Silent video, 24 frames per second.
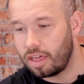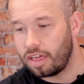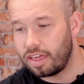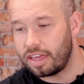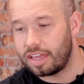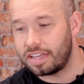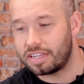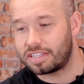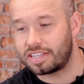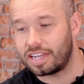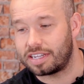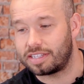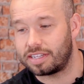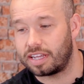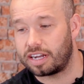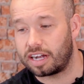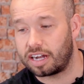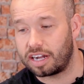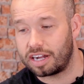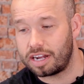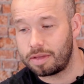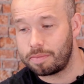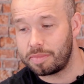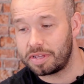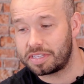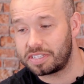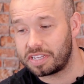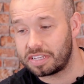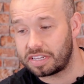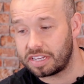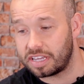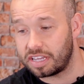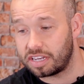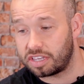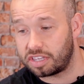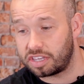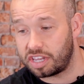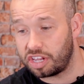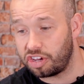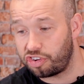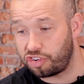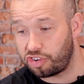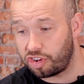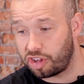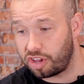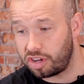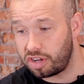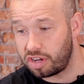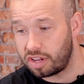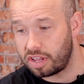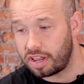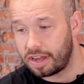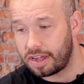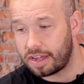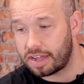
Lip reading: It says limited edition